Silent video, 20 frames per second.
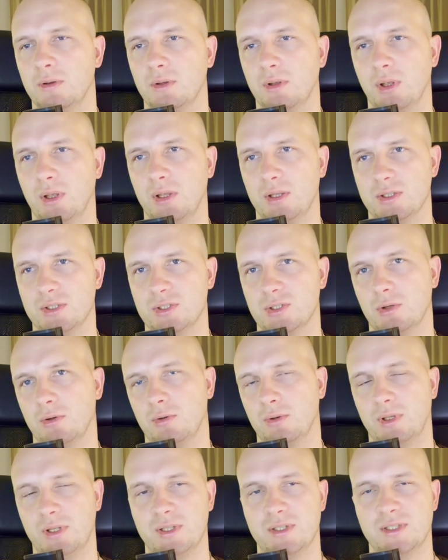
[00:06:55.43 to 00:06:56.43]
So
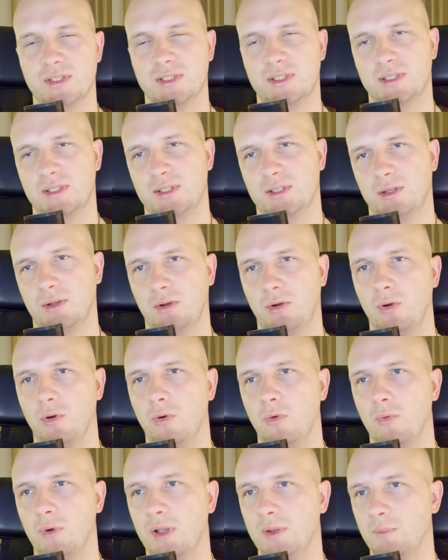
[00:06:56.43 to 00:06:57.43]
let's go
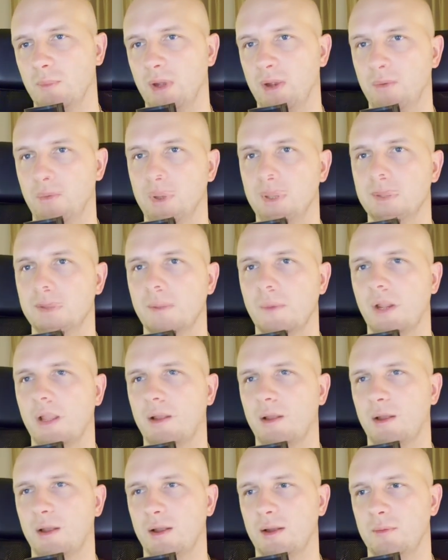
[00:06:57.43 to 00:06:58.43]
one by one.
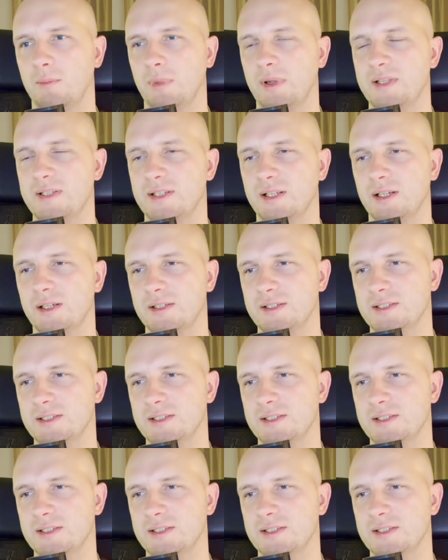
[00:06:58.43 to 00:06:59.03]
Basically, it's the